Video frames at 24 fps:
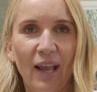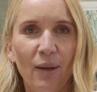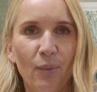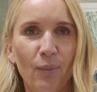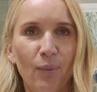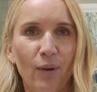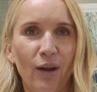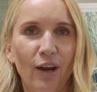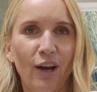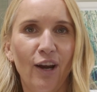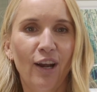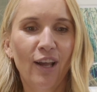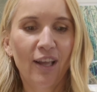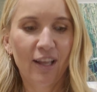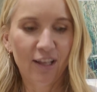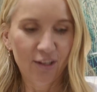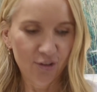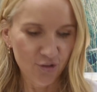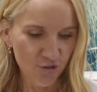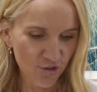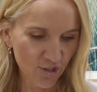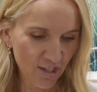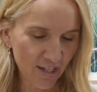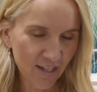I wear
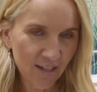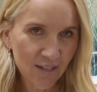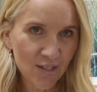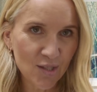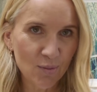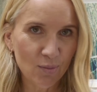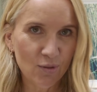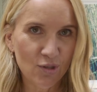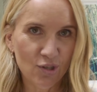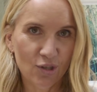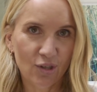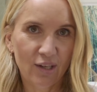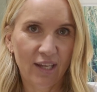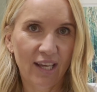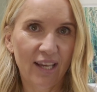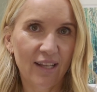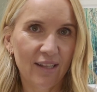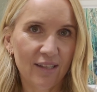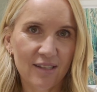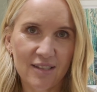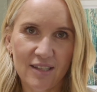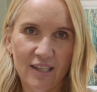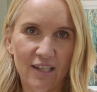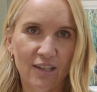jeans, which you
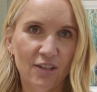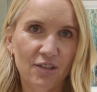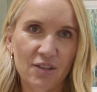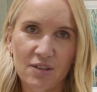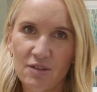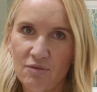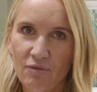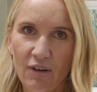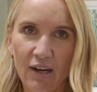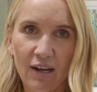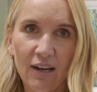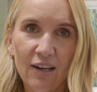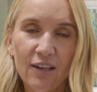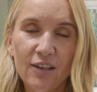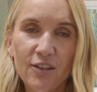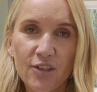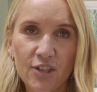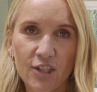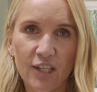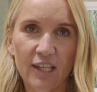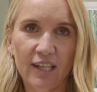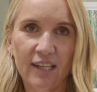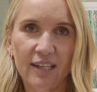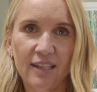can see, just regular
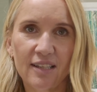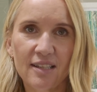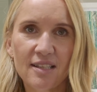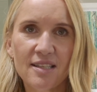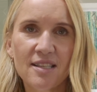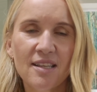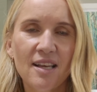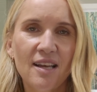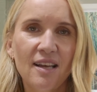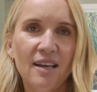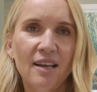jeans,